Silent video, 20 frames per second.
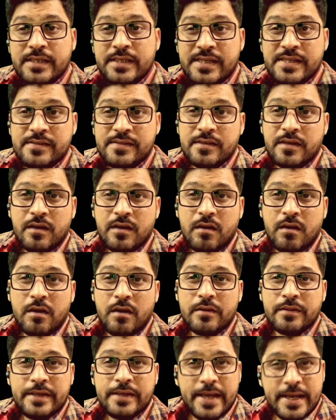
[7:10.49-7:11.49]
These
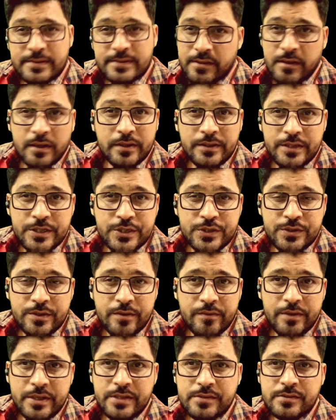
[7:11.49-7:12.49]
are the excellent
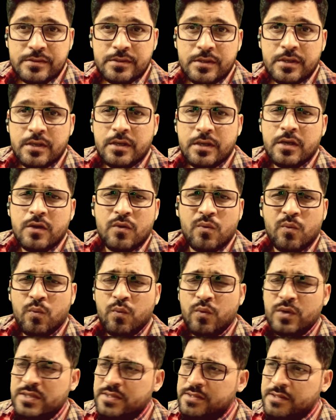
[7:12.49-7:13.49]
dictionaries
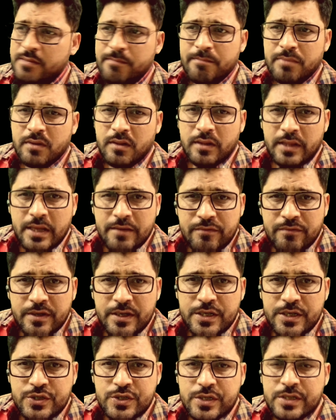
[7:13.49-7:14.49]
with simple
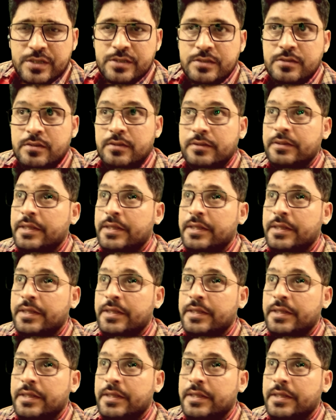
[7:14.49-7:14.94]
definitions.